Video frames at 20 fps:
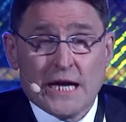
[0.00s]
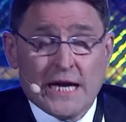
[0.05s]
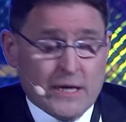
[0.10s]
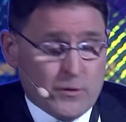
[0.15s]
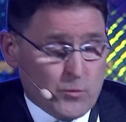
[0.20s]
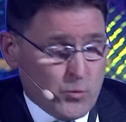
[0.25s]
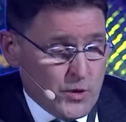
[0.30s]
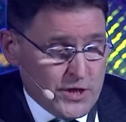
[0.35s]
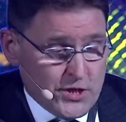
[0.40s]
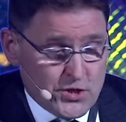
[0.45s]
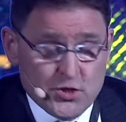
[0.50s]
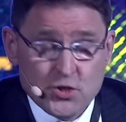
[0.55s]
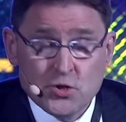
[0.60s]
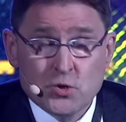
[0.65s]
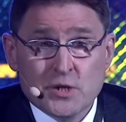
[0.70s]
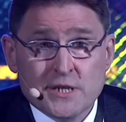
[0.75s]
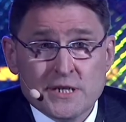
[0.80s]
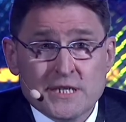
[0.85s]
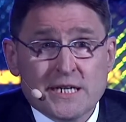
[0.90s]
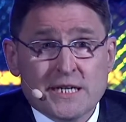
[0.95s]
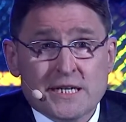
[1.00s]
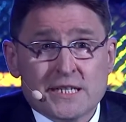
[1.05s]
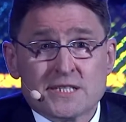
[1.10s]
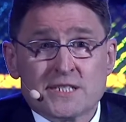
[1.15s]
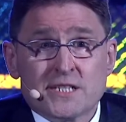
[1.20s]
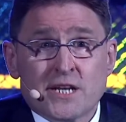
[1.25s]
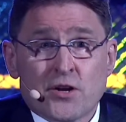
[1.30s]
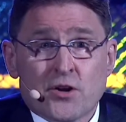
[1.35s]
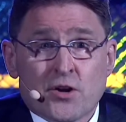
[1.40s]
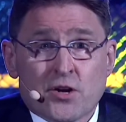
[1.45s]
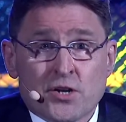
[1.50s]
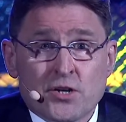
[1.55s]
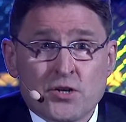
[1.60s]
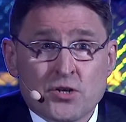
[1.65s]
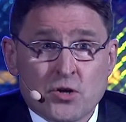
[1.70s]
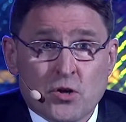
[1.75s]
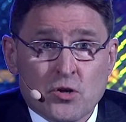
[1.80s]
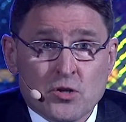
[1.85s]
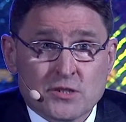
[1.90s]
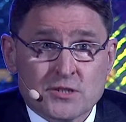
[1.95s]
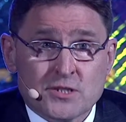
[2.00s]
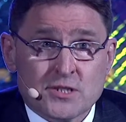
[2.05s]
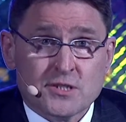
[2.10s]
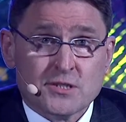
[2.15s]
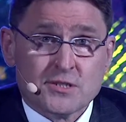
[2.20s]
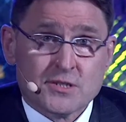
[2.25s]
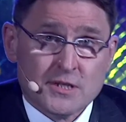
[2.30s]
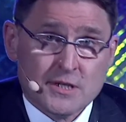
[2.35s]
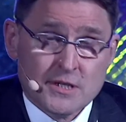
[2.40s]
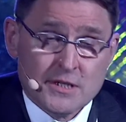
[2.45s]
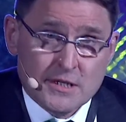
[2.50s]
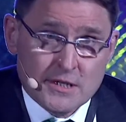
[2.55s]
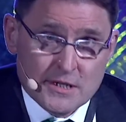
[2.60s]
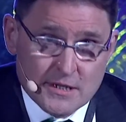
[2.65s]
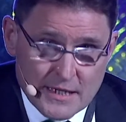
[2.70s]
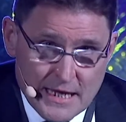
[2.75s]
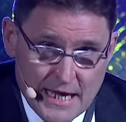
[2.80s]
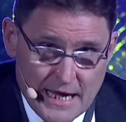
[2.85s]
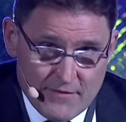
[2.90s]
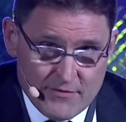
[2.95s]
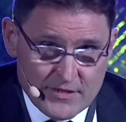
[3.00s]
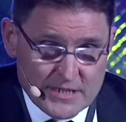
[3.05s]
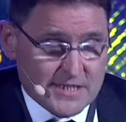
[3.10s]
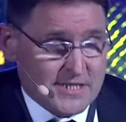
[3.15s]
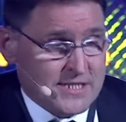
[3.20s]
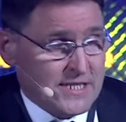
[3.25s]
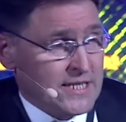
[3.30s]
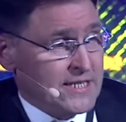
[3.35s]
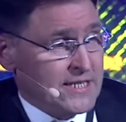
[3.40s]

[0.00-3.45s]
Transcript: and we do indeed extend our condolences. Having said